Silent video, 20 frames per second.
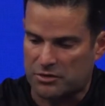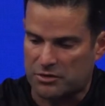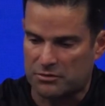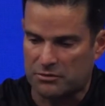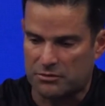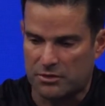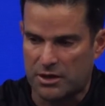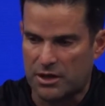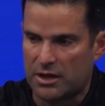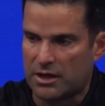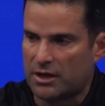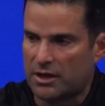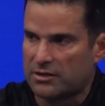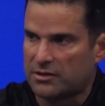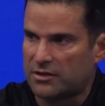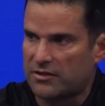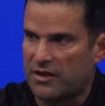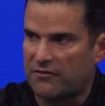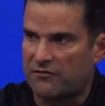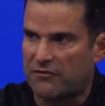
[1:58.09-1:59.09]
to
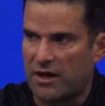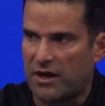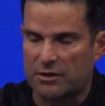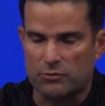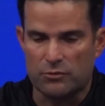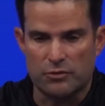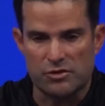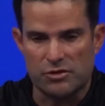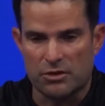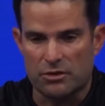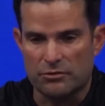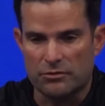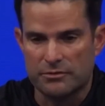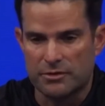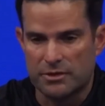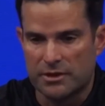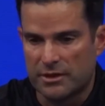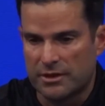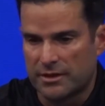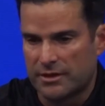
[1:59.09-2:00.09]
that final result.